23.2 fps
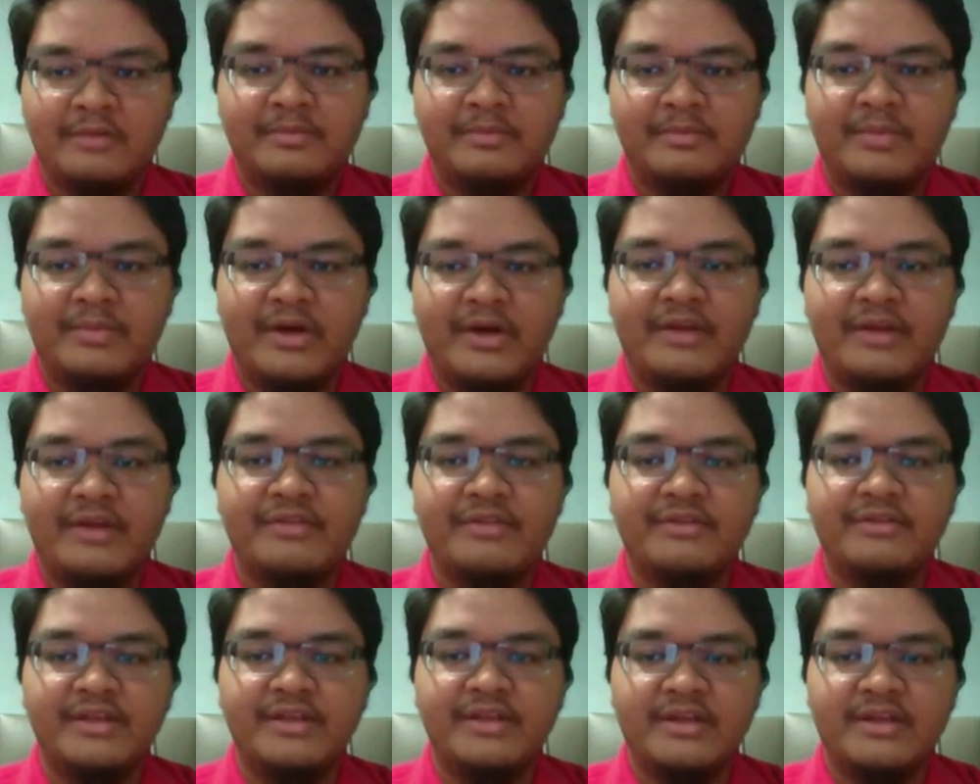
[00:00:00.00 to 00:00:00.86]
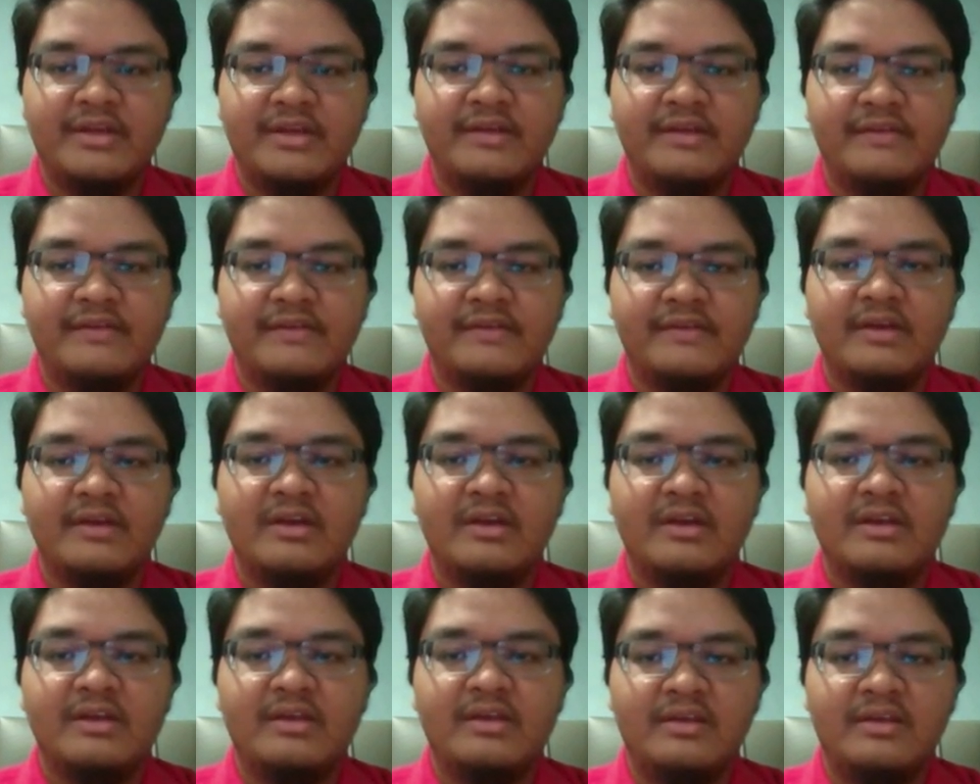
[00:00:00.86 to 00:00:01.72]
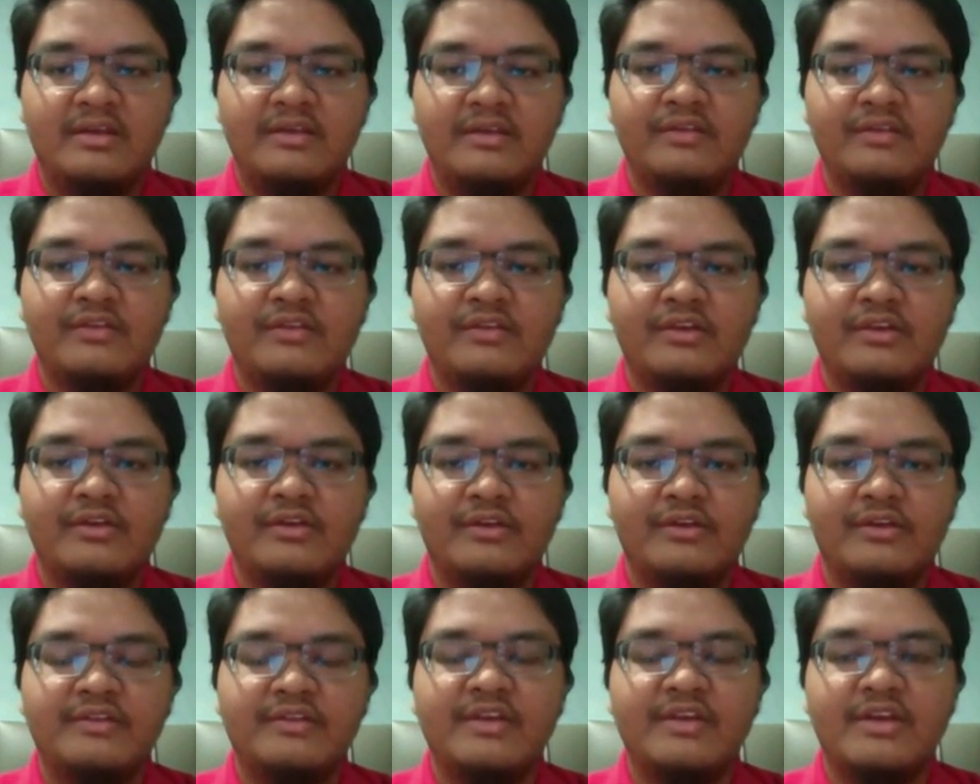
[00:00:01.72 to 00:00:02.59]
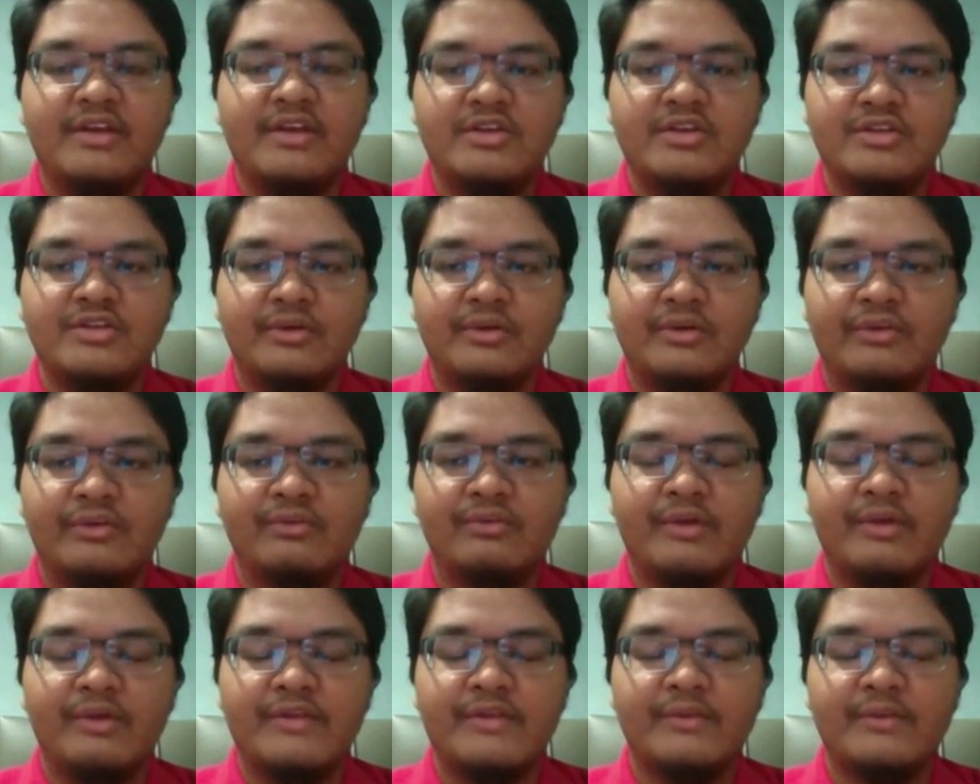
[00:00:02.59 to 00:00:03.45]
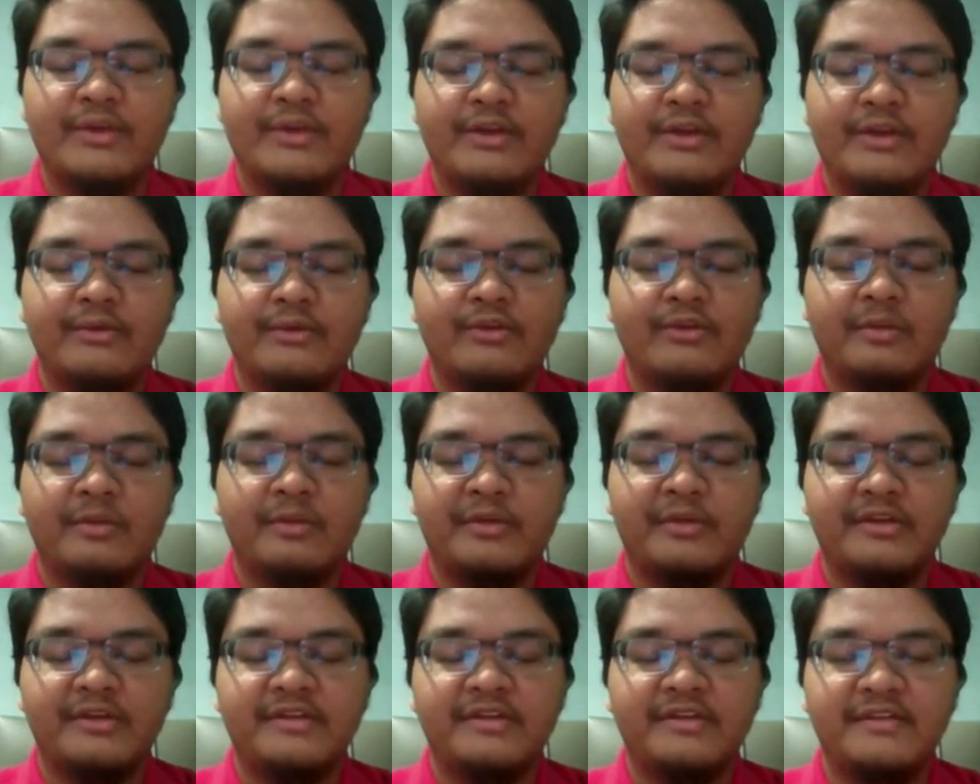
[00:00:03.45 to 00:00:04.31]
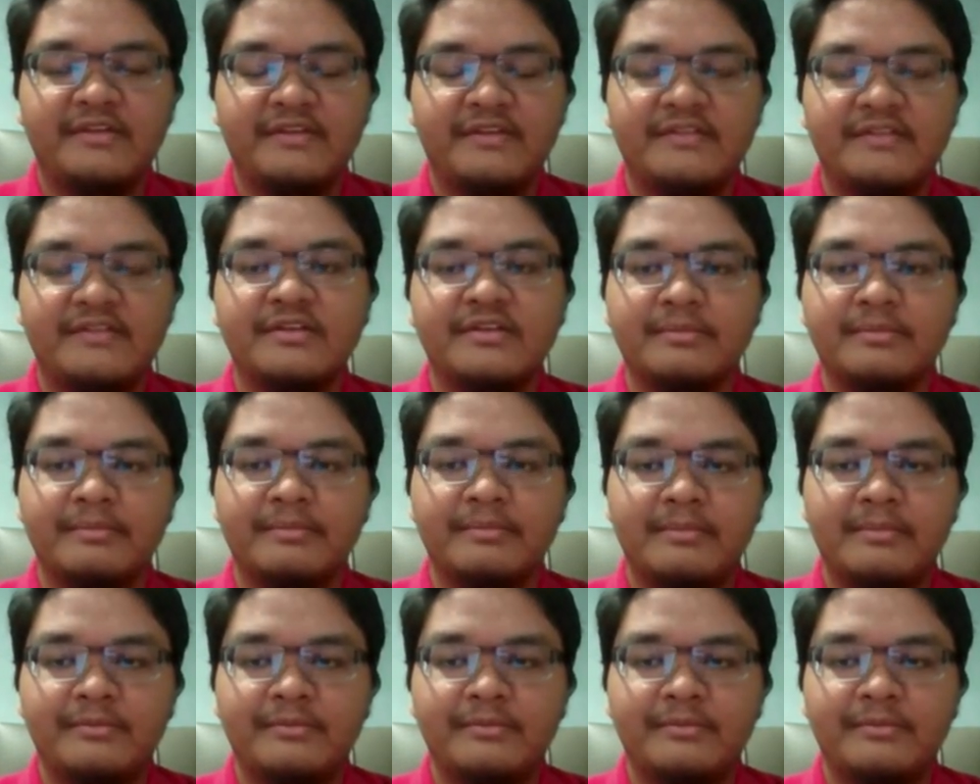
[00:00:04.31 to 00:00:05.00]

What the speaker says: Part 3 is key security issues with Windows operating system.